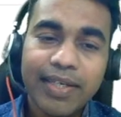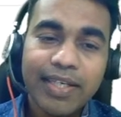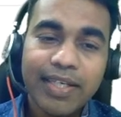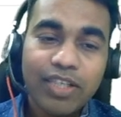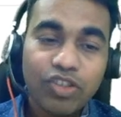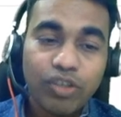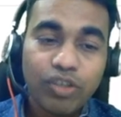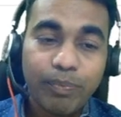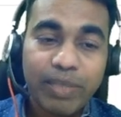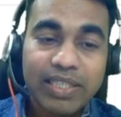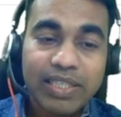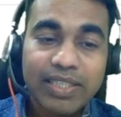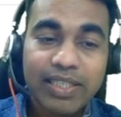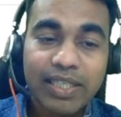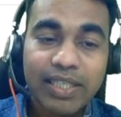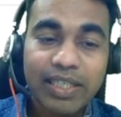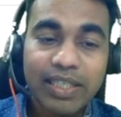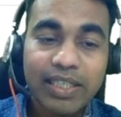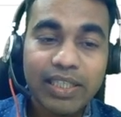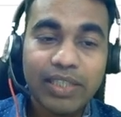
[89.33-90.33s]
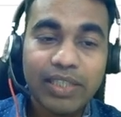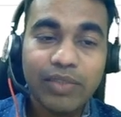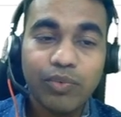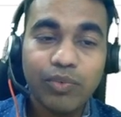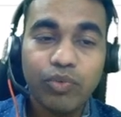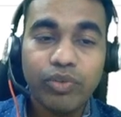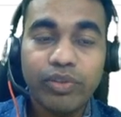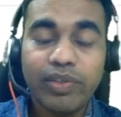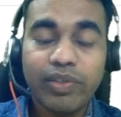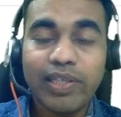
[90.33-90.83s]
So basically
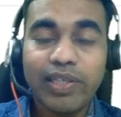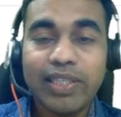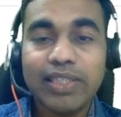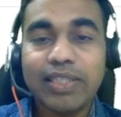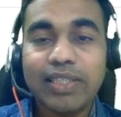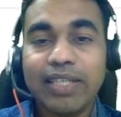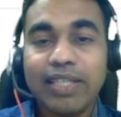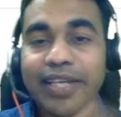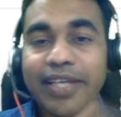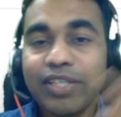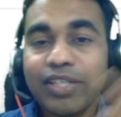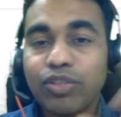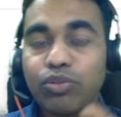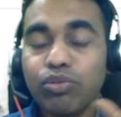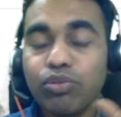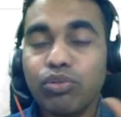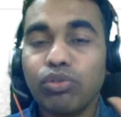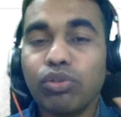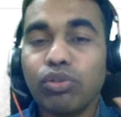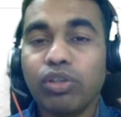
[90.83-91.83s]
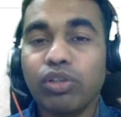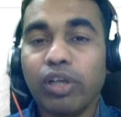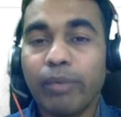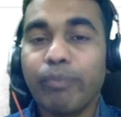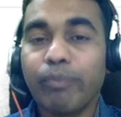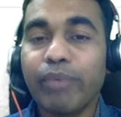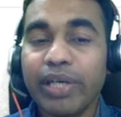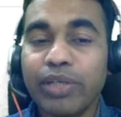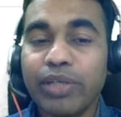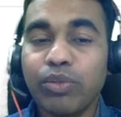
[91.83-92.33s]
we are trying to
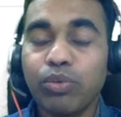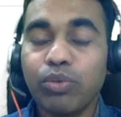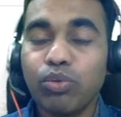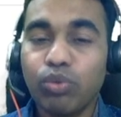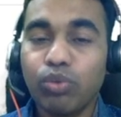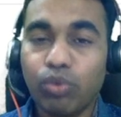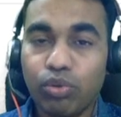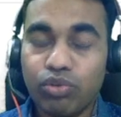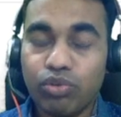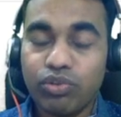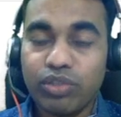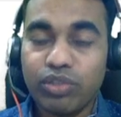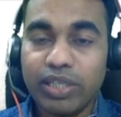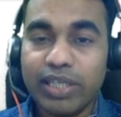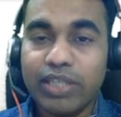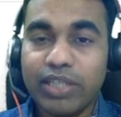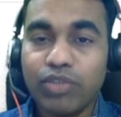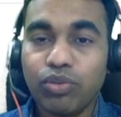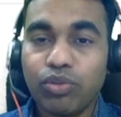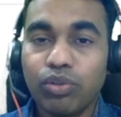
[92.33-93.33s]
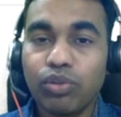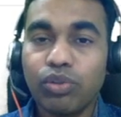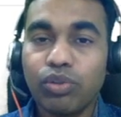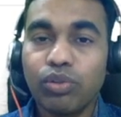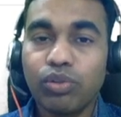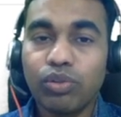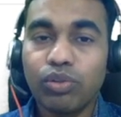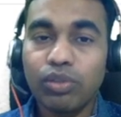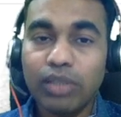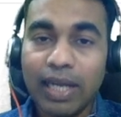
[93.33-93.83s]
compare two nodes, right?
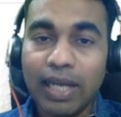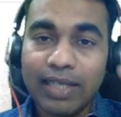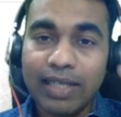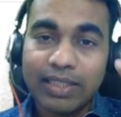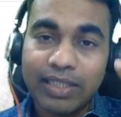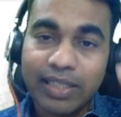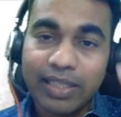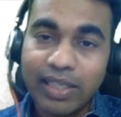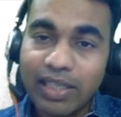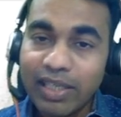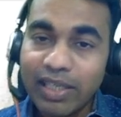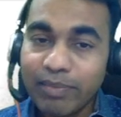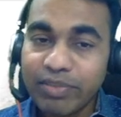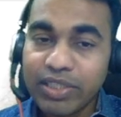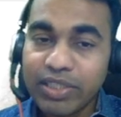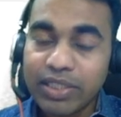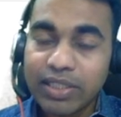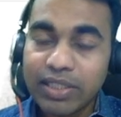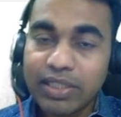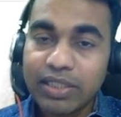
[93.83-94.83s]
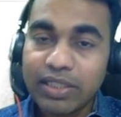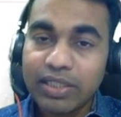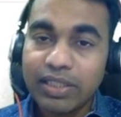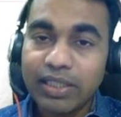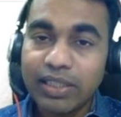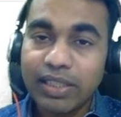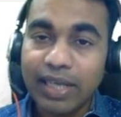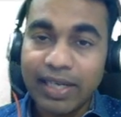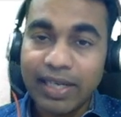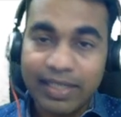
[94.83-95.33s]
So and they are left
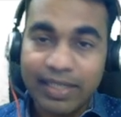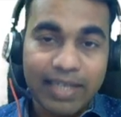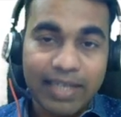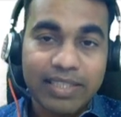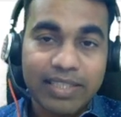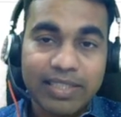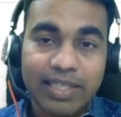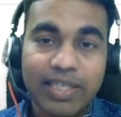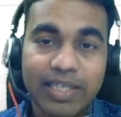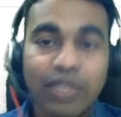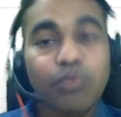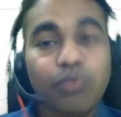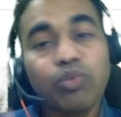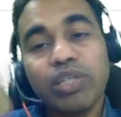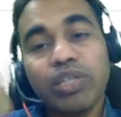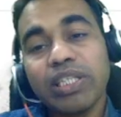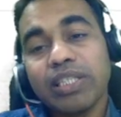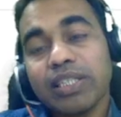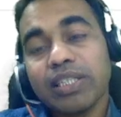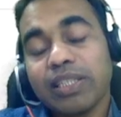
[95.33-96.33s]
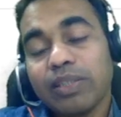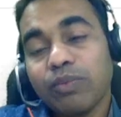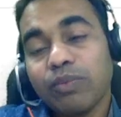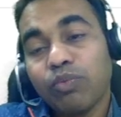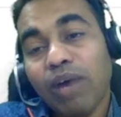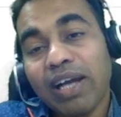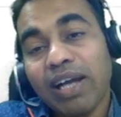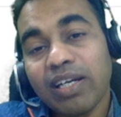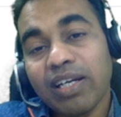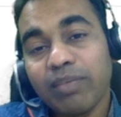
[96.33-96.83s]
and right child with
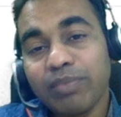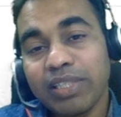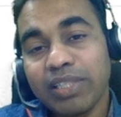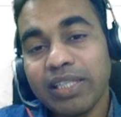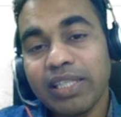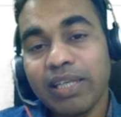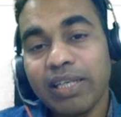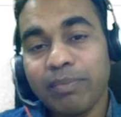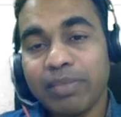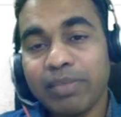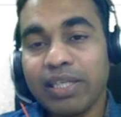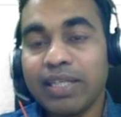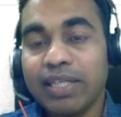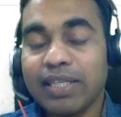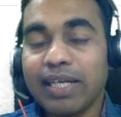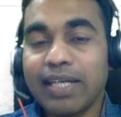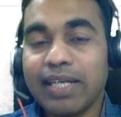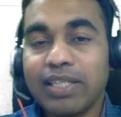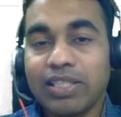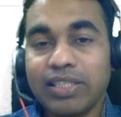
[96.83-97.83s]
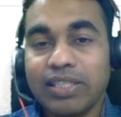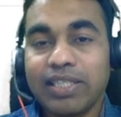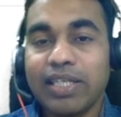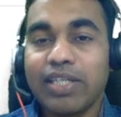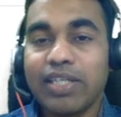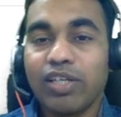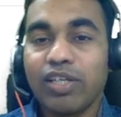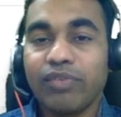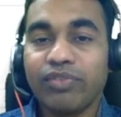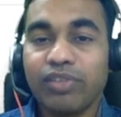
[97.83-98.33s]
one of the left and right
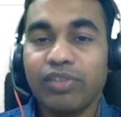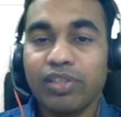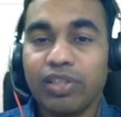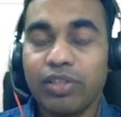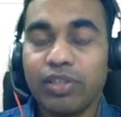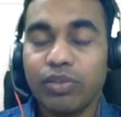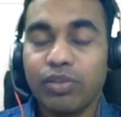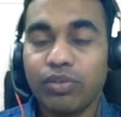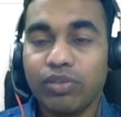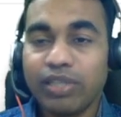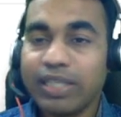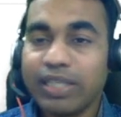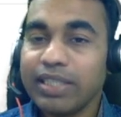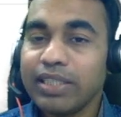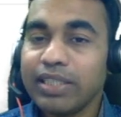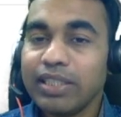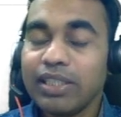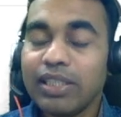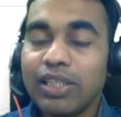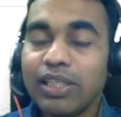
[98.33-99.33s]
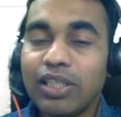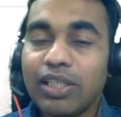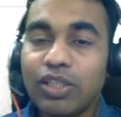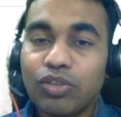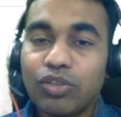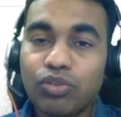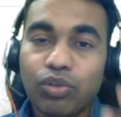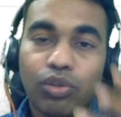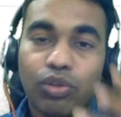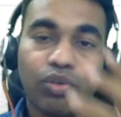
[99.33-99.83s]
child of other node, right?
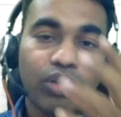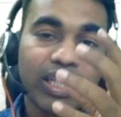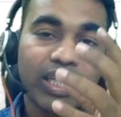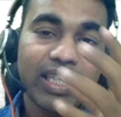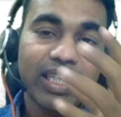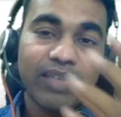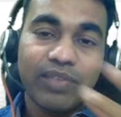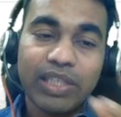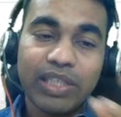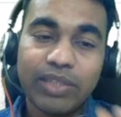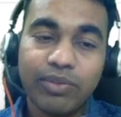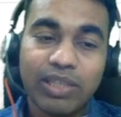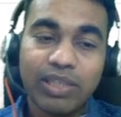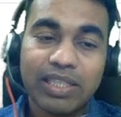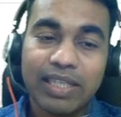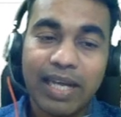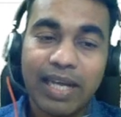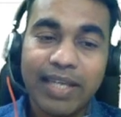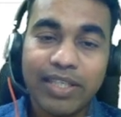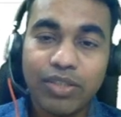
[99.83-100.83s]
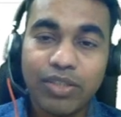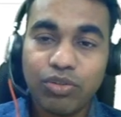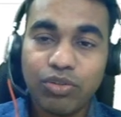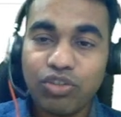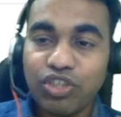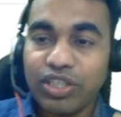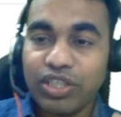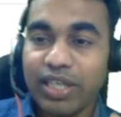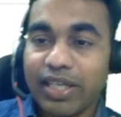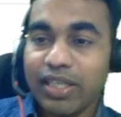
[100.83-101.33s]
So whenever you are trying to
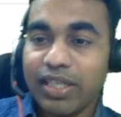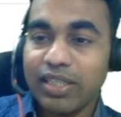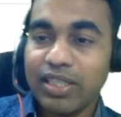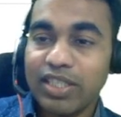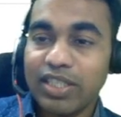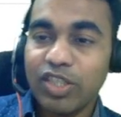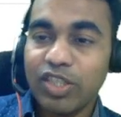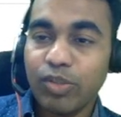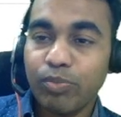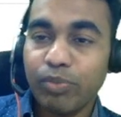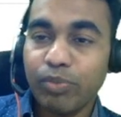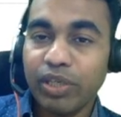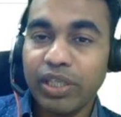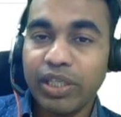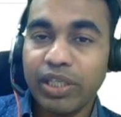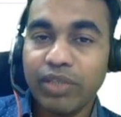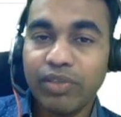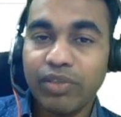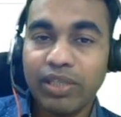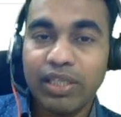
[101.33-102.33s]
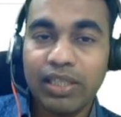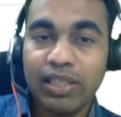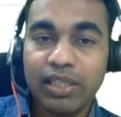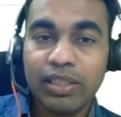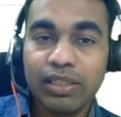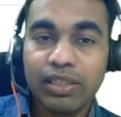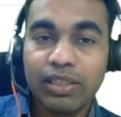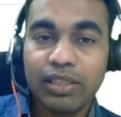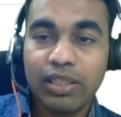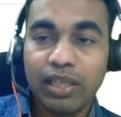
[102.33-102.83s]
check this particular
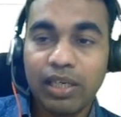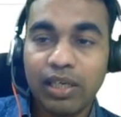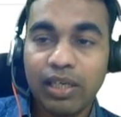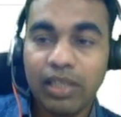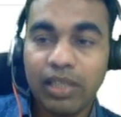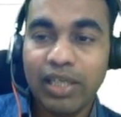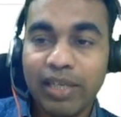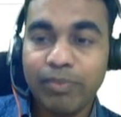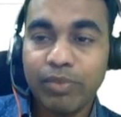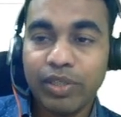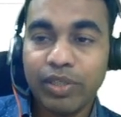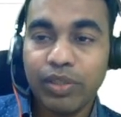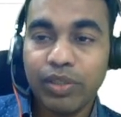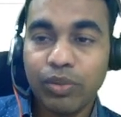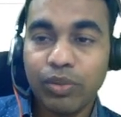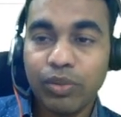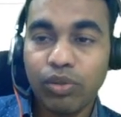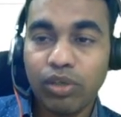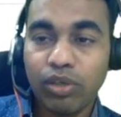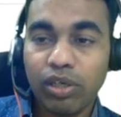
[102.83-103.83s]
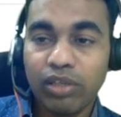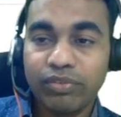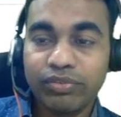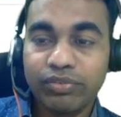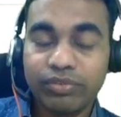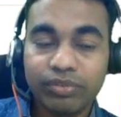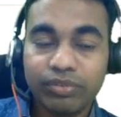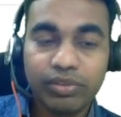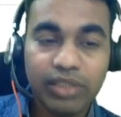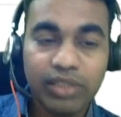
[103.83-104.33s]
left node
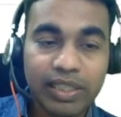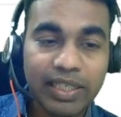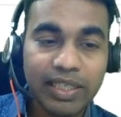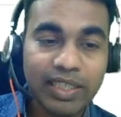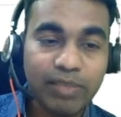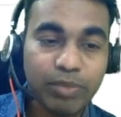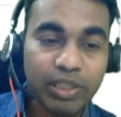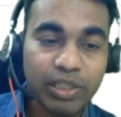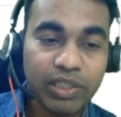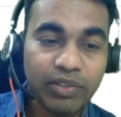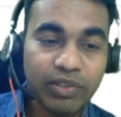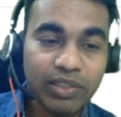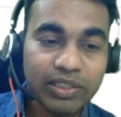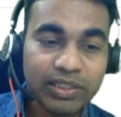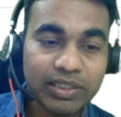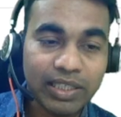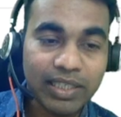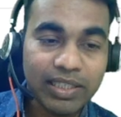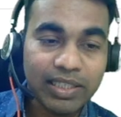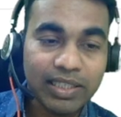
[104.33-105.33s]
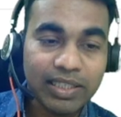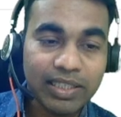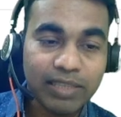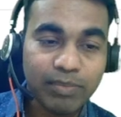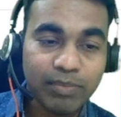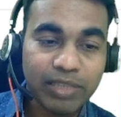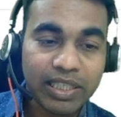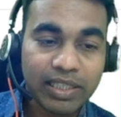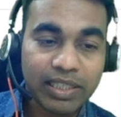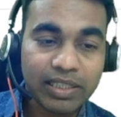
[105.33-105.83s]
of any particular child, let
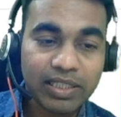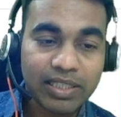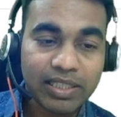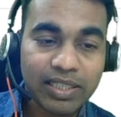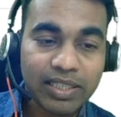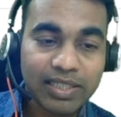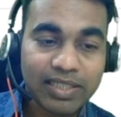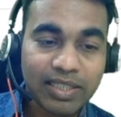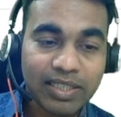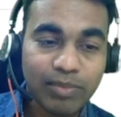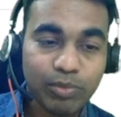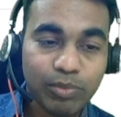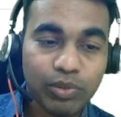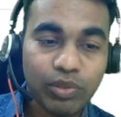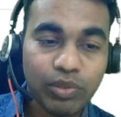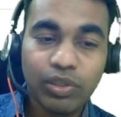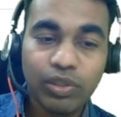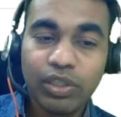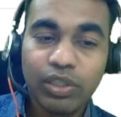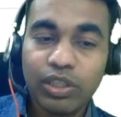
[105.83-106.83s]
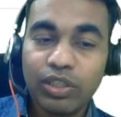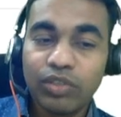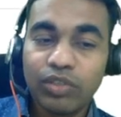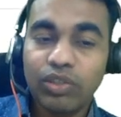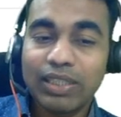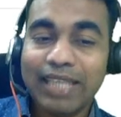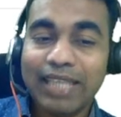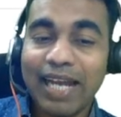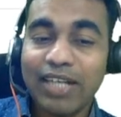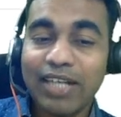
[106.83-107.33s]
me take this example.
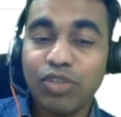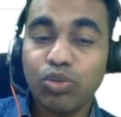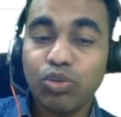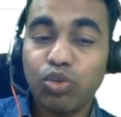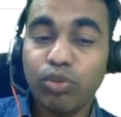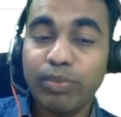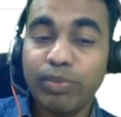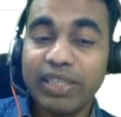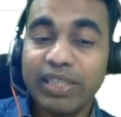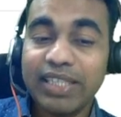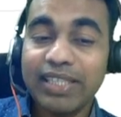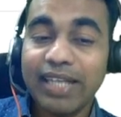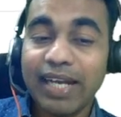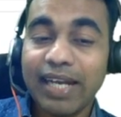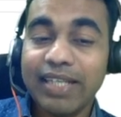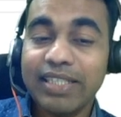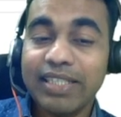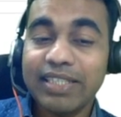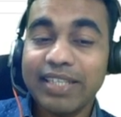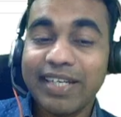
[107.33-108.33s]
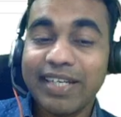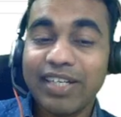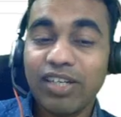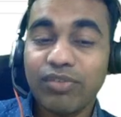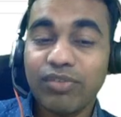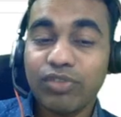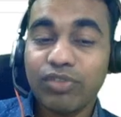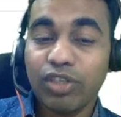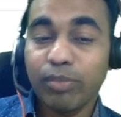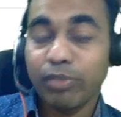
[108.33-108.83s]
So that should be the right child
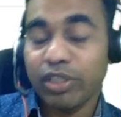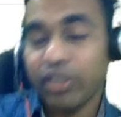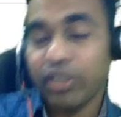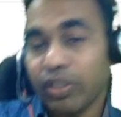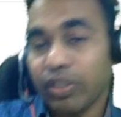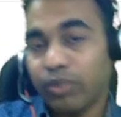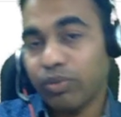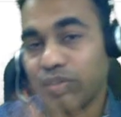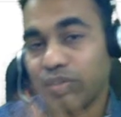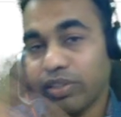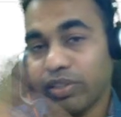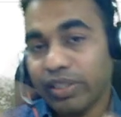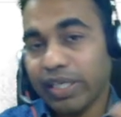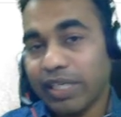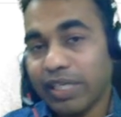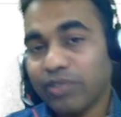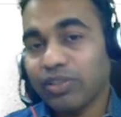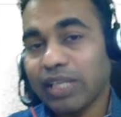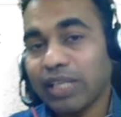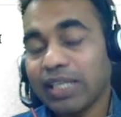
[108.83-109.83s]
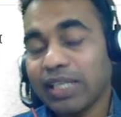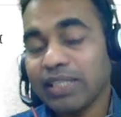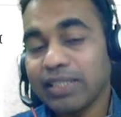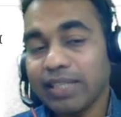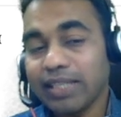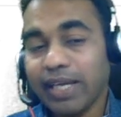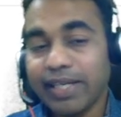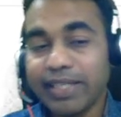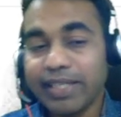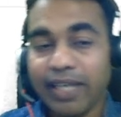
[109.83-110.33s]
of some other node, right? So that is
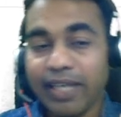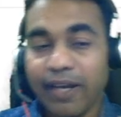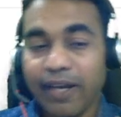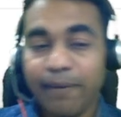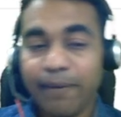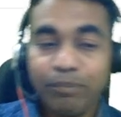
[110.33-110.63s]
the idea.